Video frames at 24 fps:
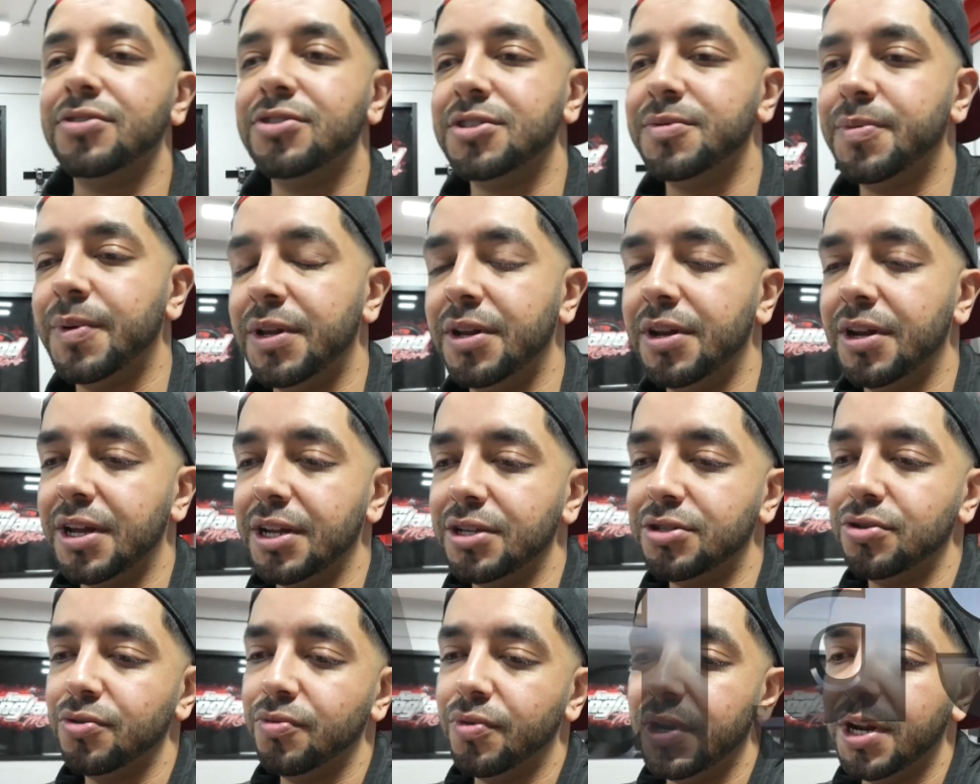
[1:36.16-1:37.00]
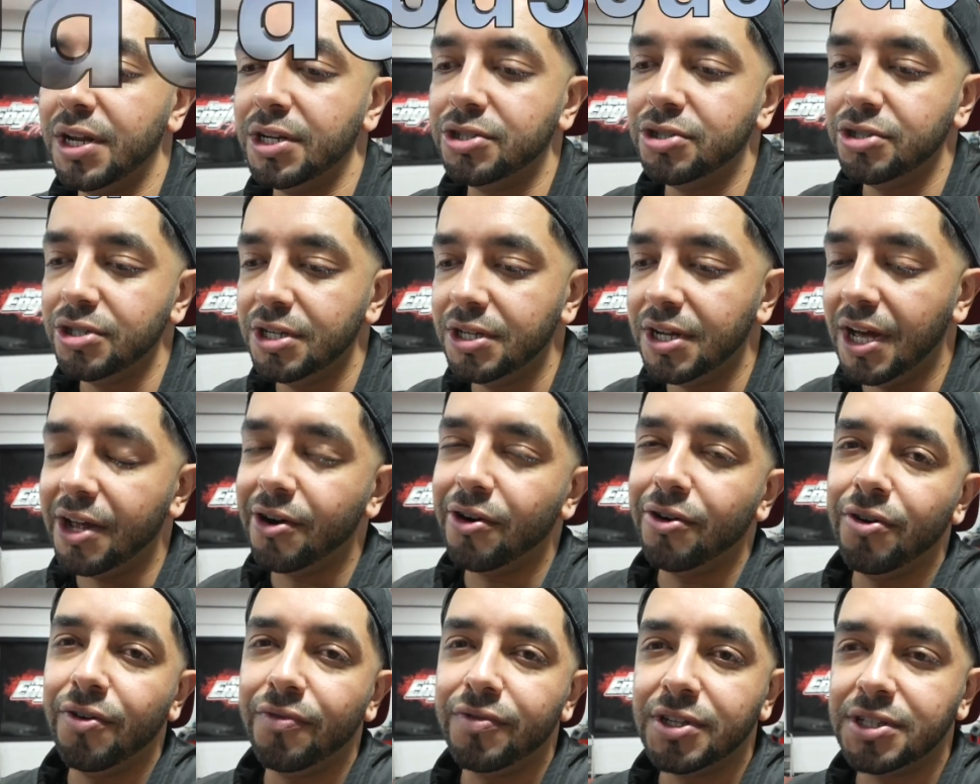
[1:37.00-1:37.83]
you spend there gets you one entry. I
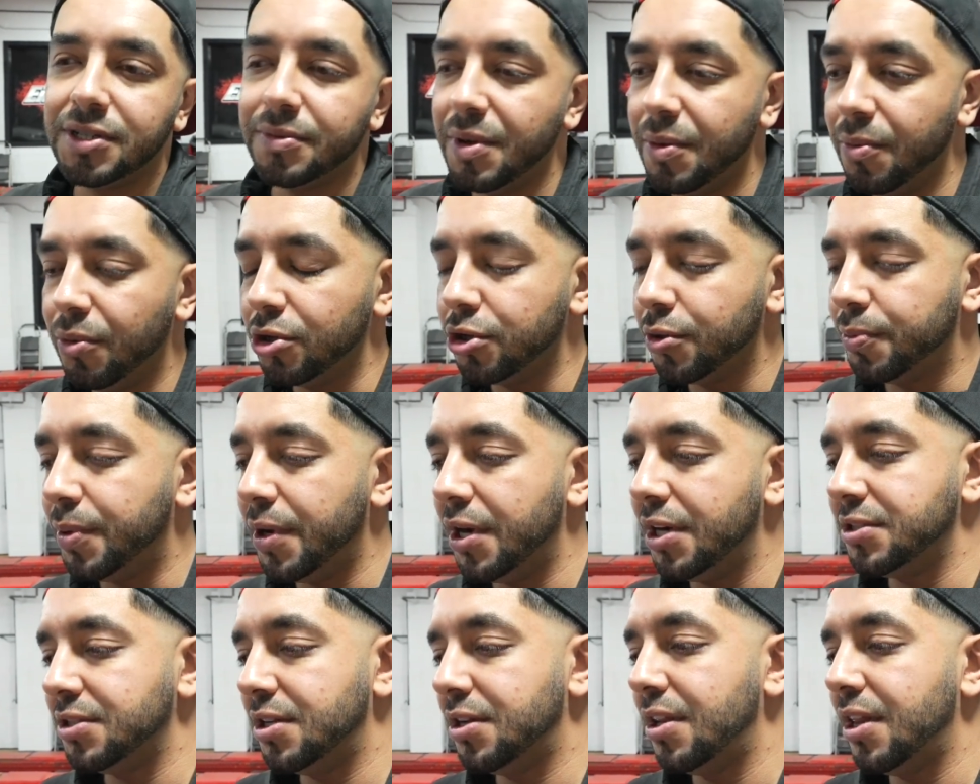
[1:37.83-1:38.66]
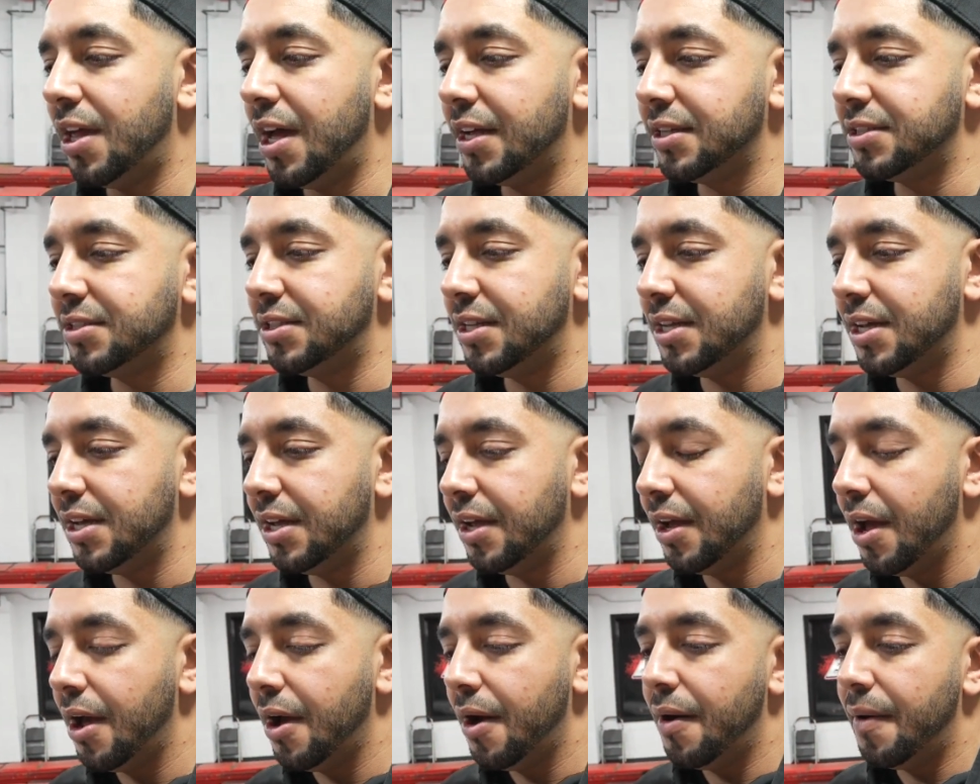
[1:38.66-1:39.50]
don't know if there's going to be multipliers on the last
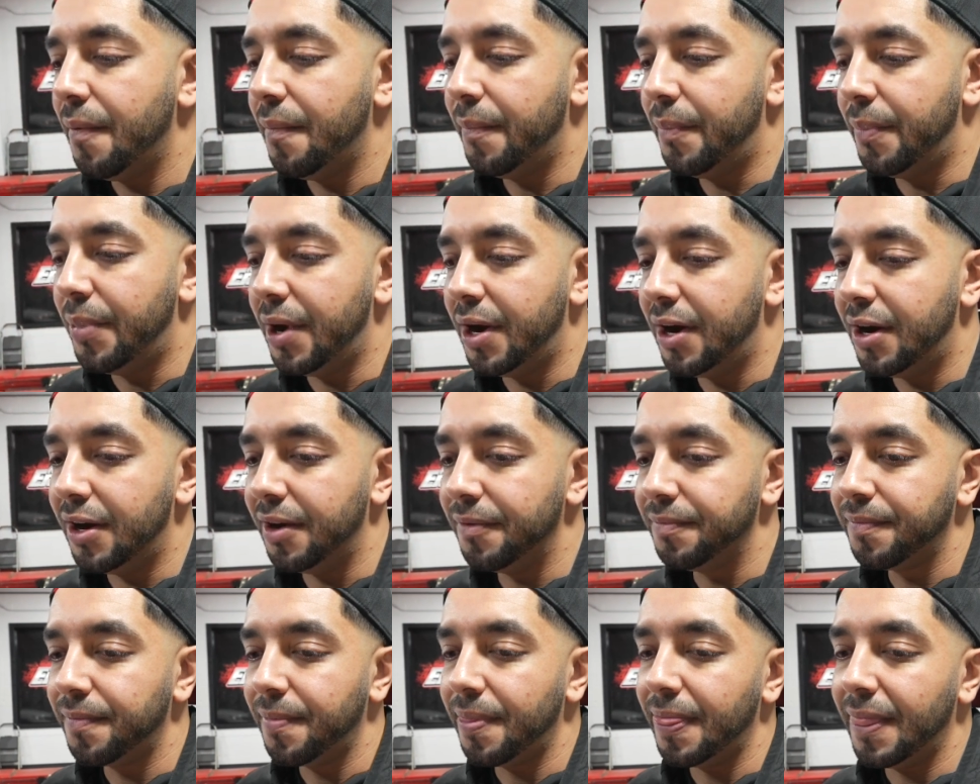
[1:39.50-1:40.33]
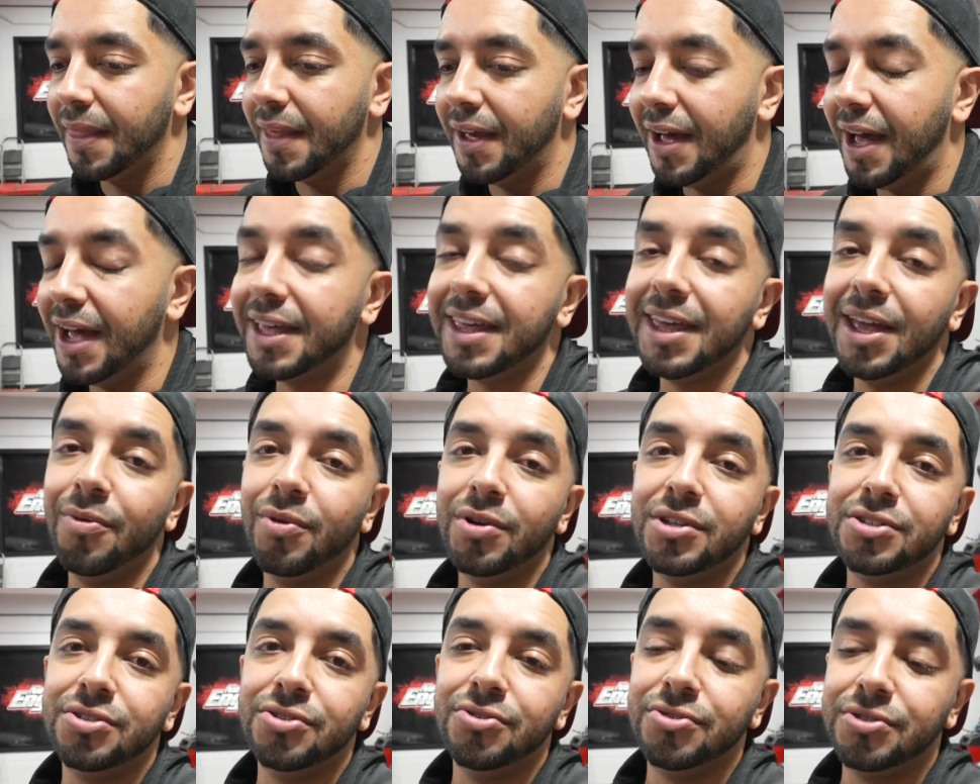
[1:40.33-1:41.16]
day, but I can't
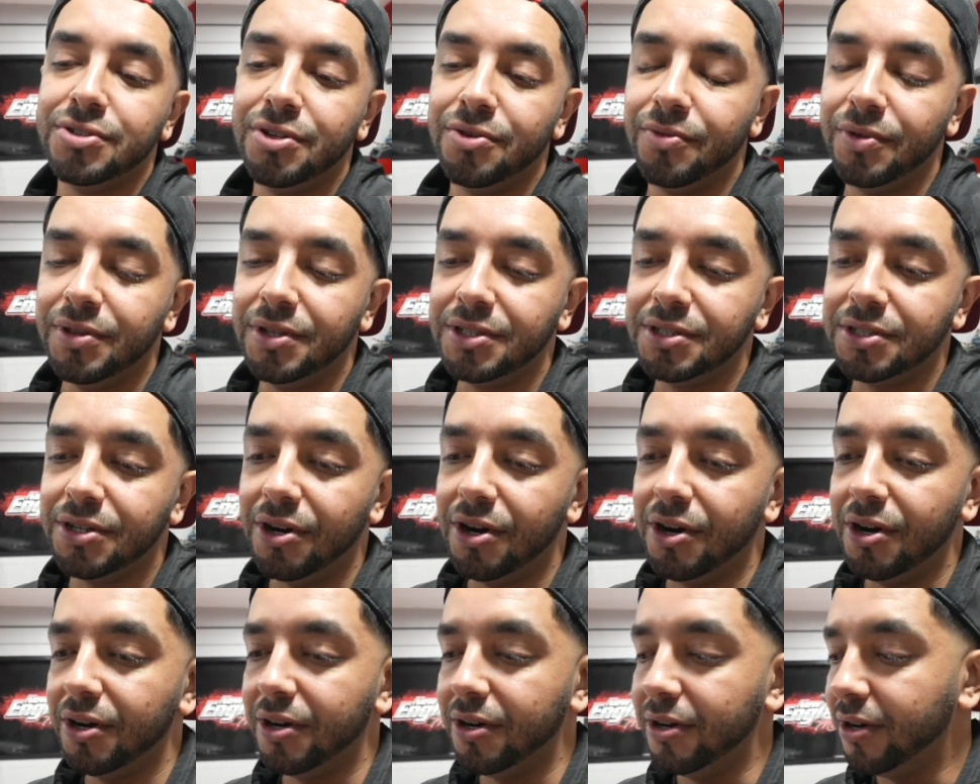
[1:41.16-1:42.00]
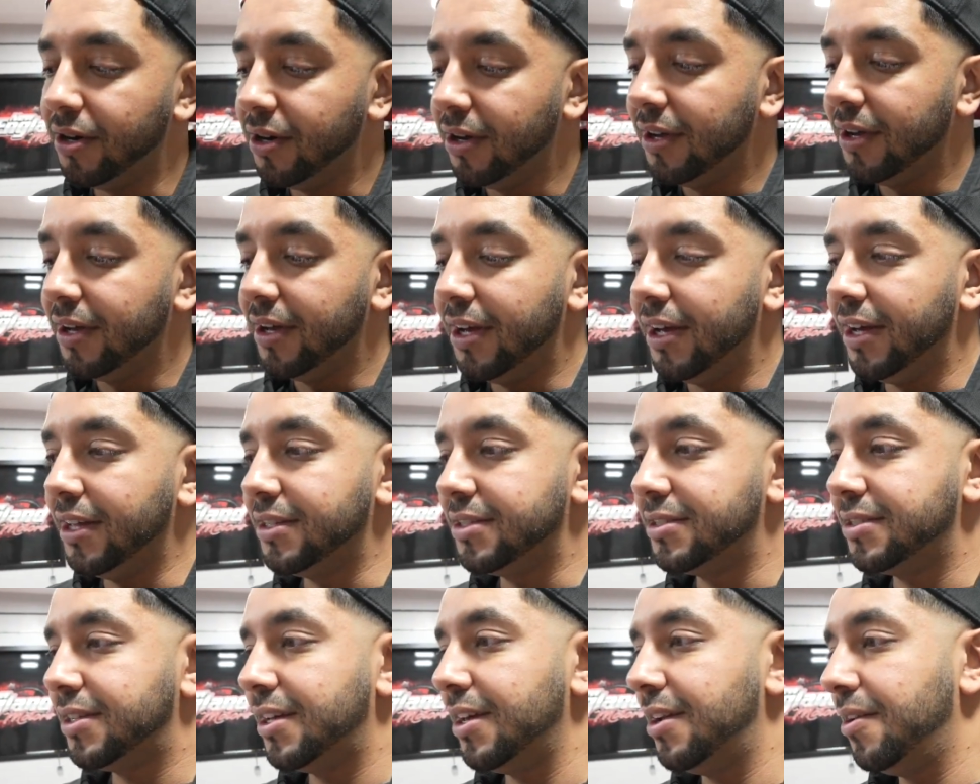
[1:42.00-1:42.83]
wait to see who's going to win this car.
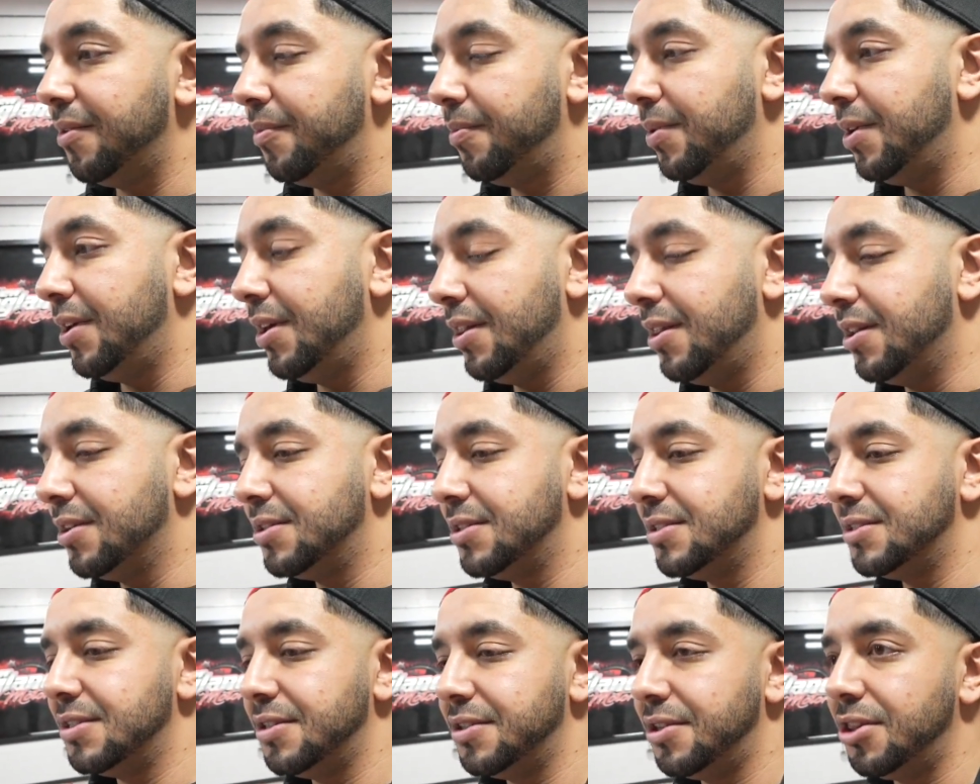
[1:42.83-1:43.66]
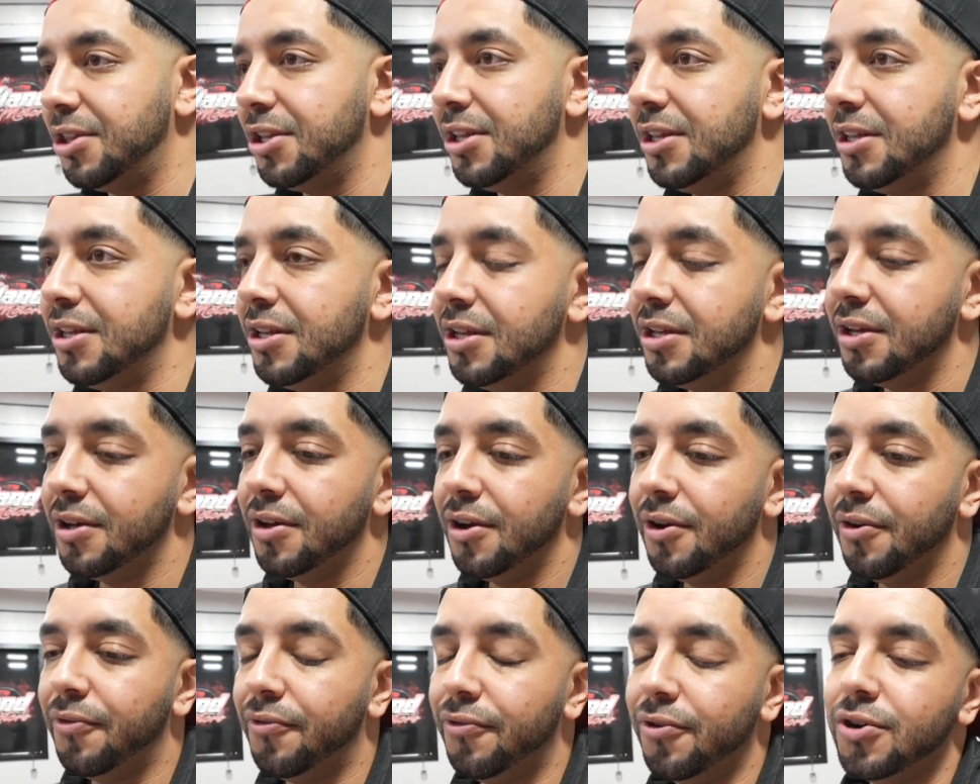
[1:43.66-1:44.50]
It's going to be, this is the
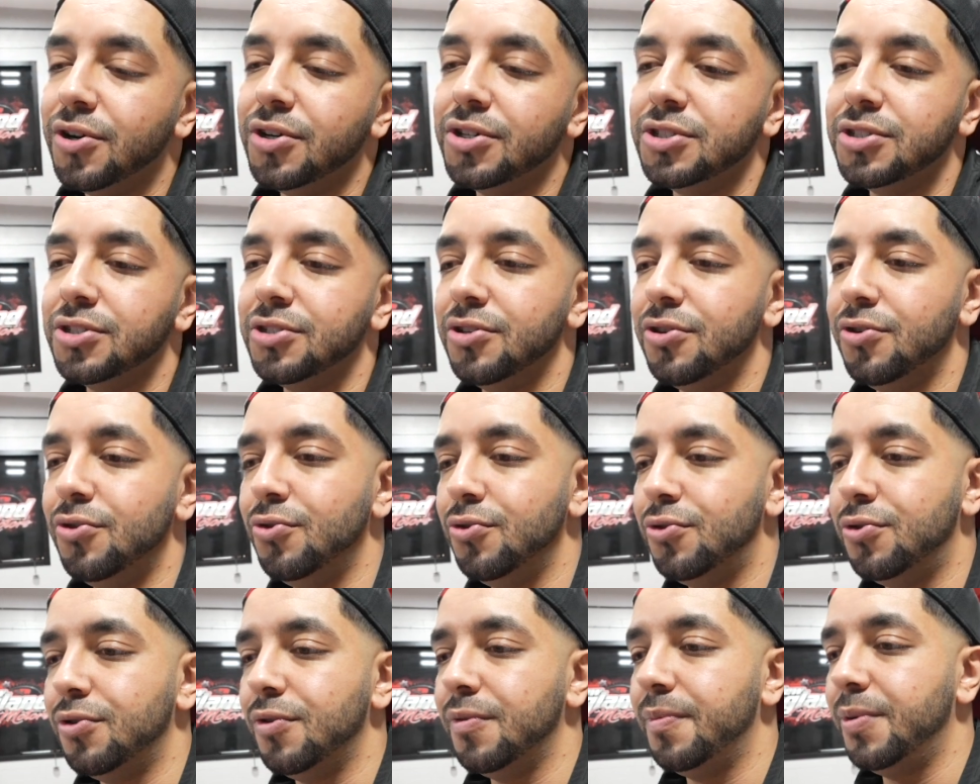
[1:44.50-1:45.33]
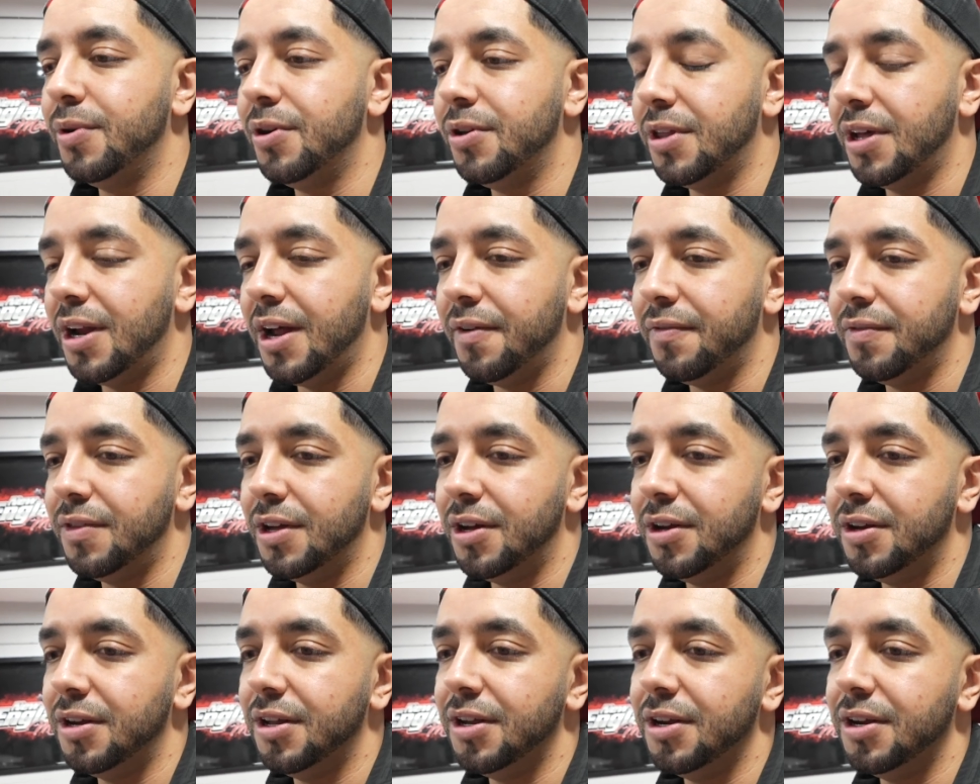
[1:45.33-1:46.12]
first YouTube build that I've done